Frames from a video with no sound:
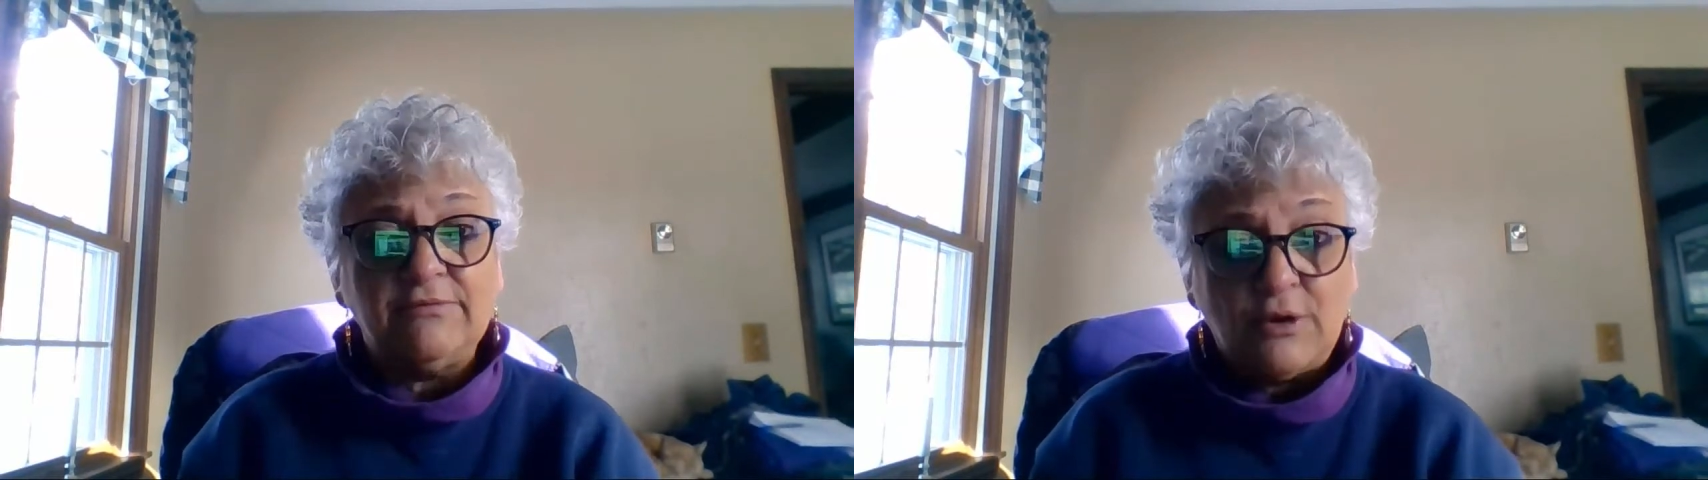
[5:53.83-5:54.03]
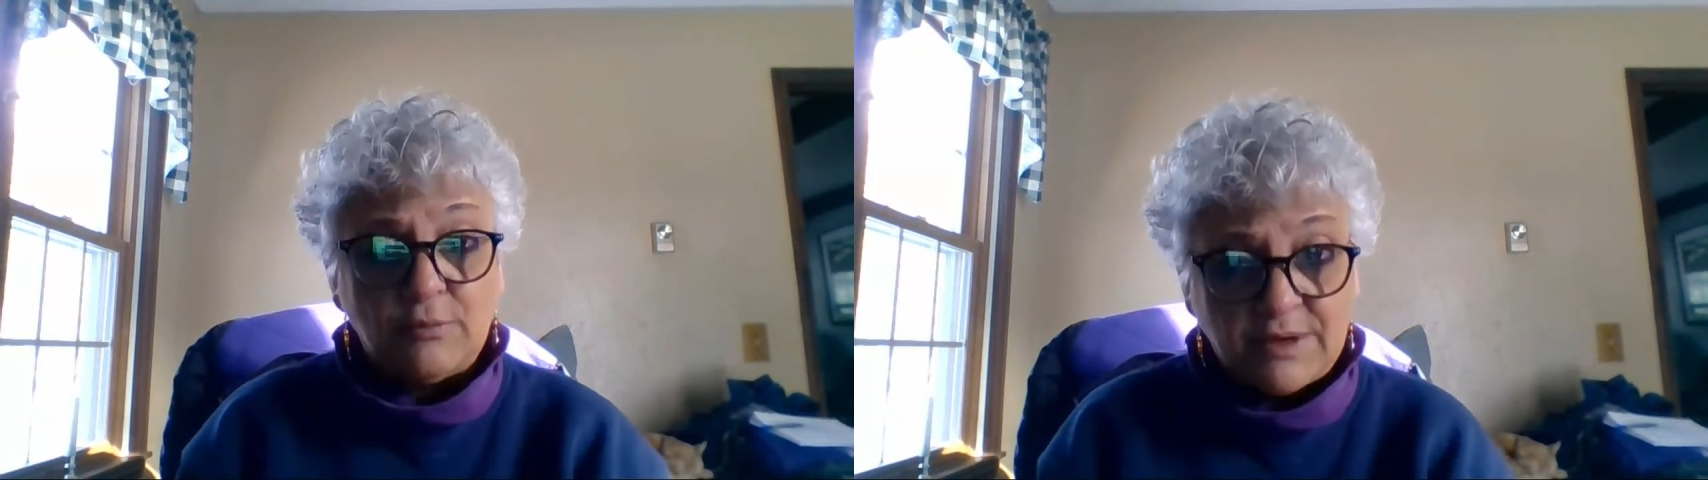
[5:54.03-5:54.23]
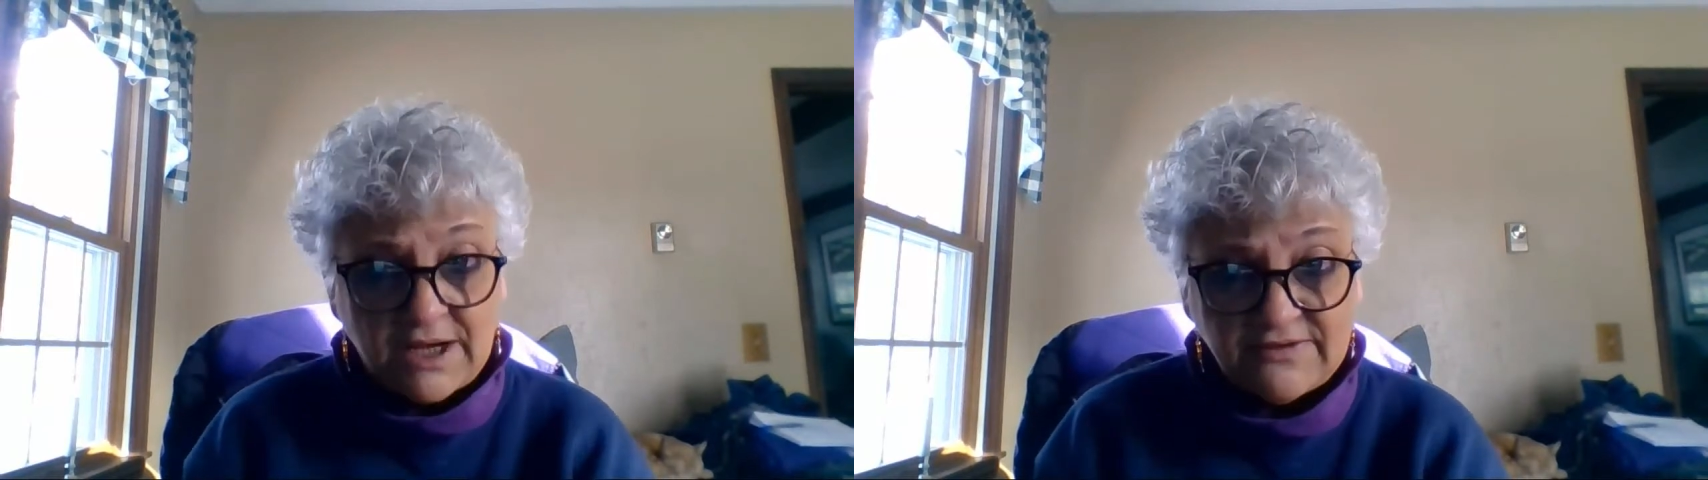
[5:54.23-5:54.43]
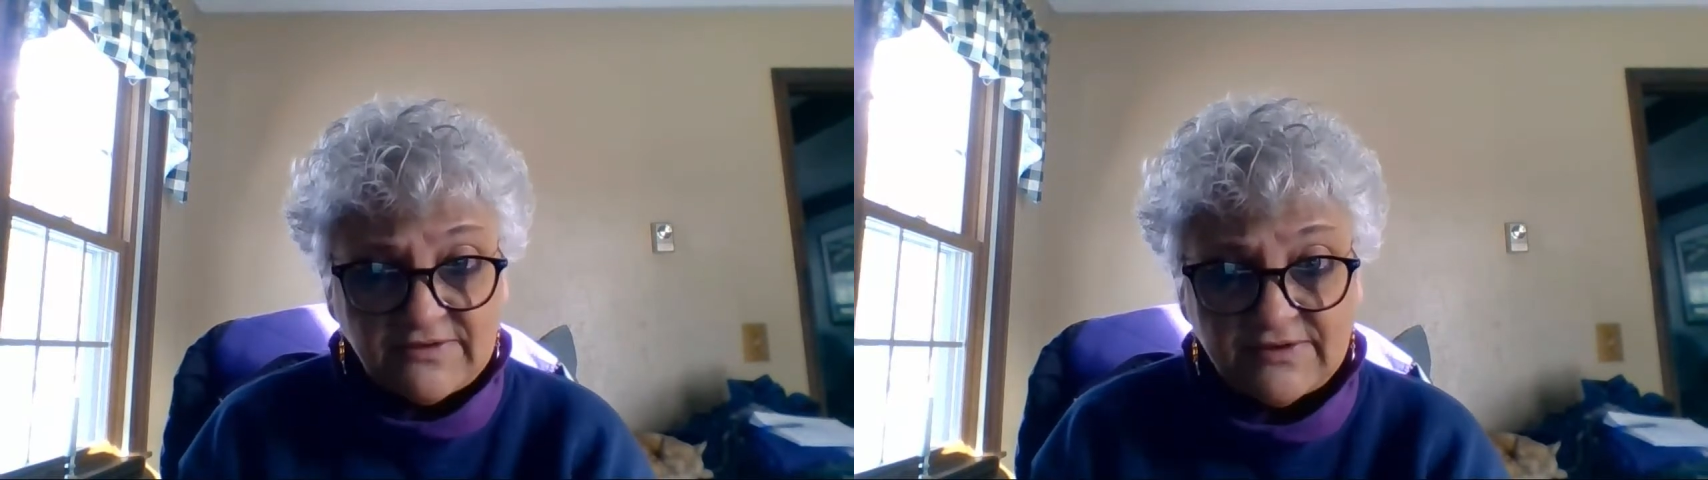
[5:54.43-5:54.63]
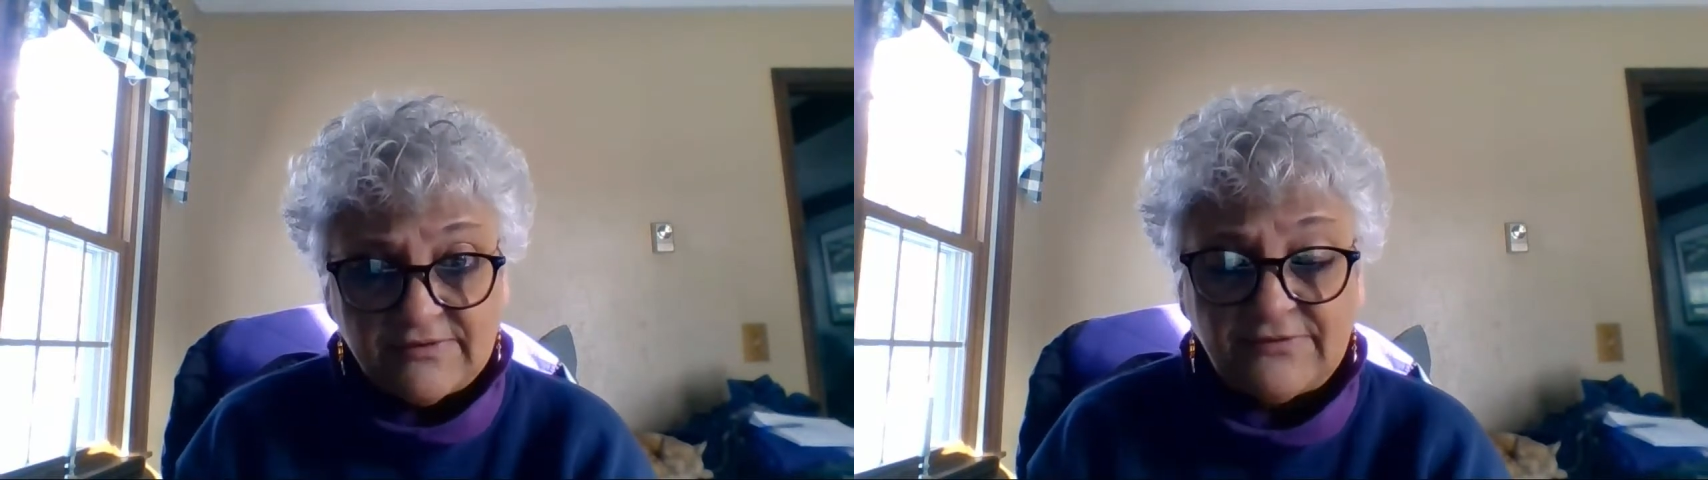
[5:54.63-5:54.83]

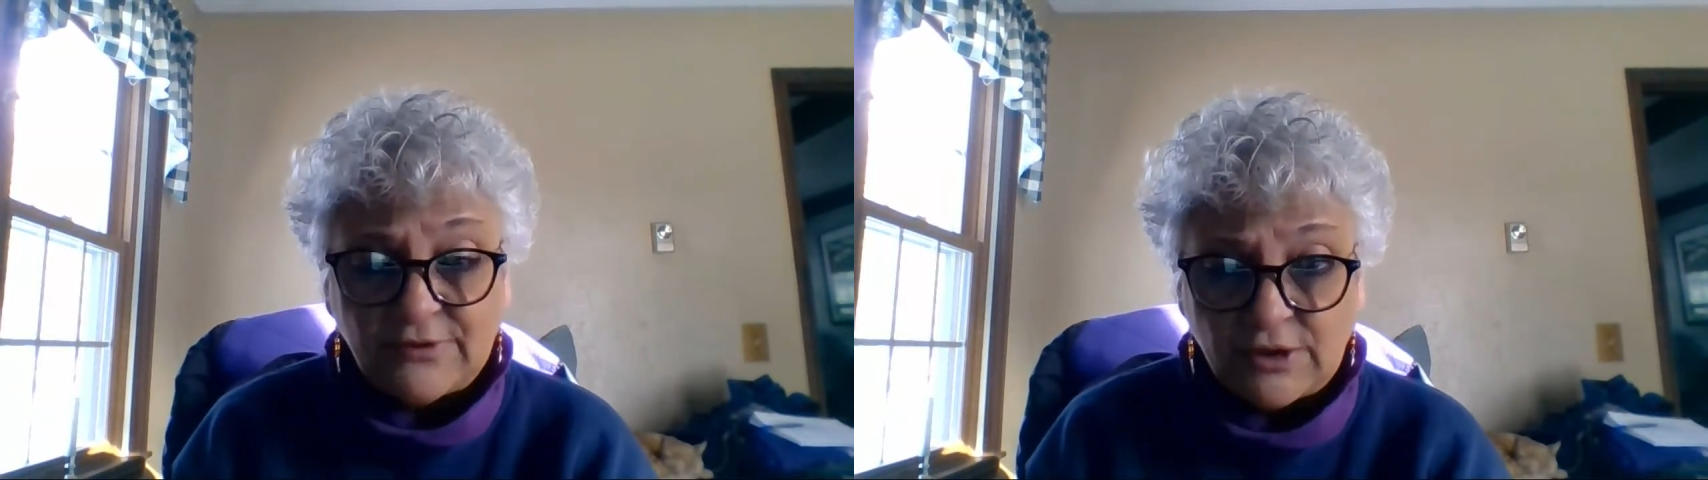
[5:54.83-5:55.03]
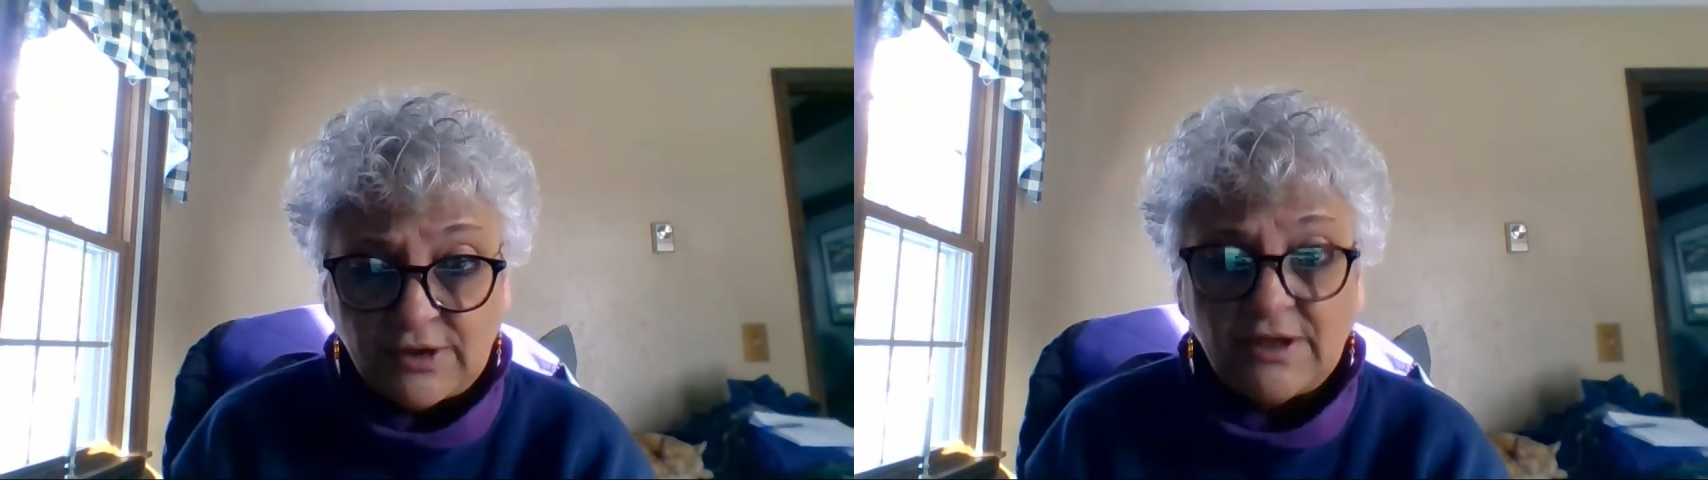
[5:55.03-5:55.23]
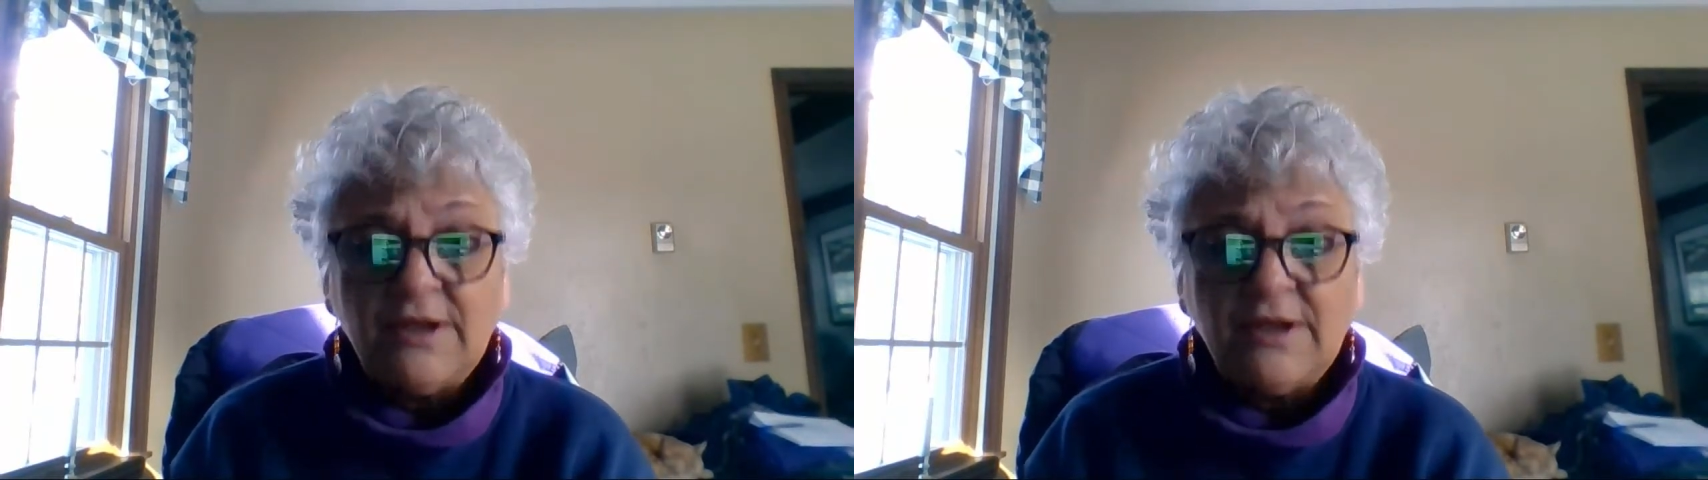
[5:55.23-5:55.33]
robust, full